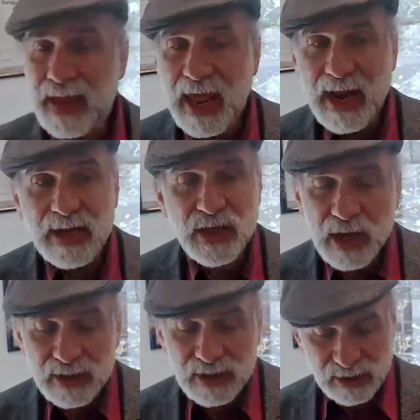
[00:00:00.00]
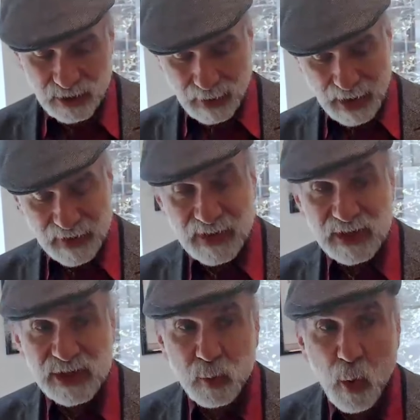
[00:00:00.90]
it, and it does, and I think
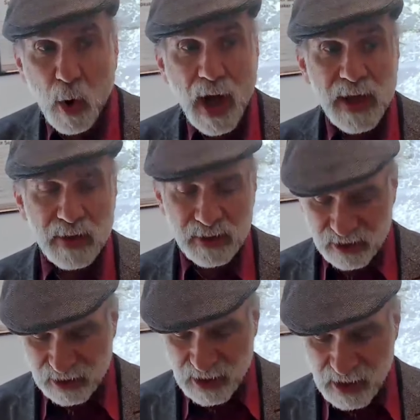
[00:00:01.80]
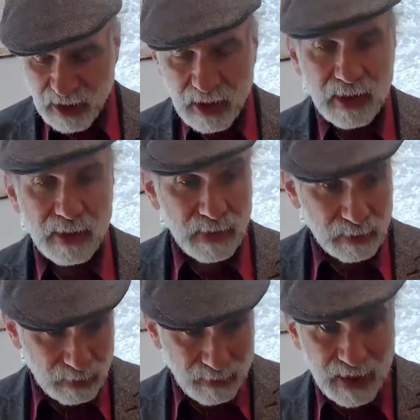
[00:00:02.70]
this is why you're seeing
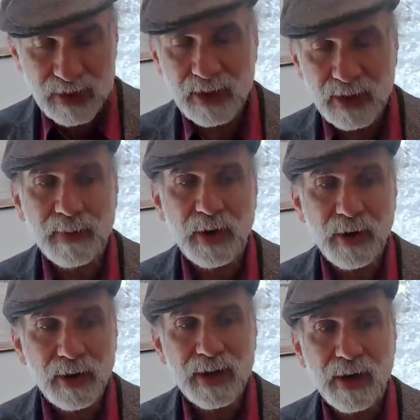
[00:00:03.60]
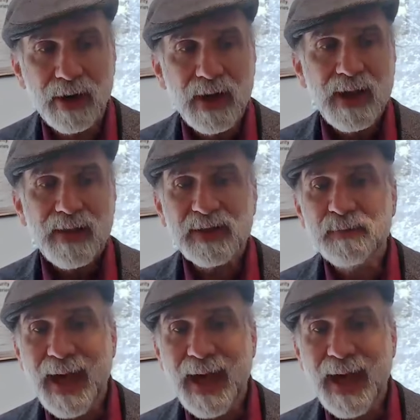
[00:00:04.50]
what we mentioned a little bit earlier: this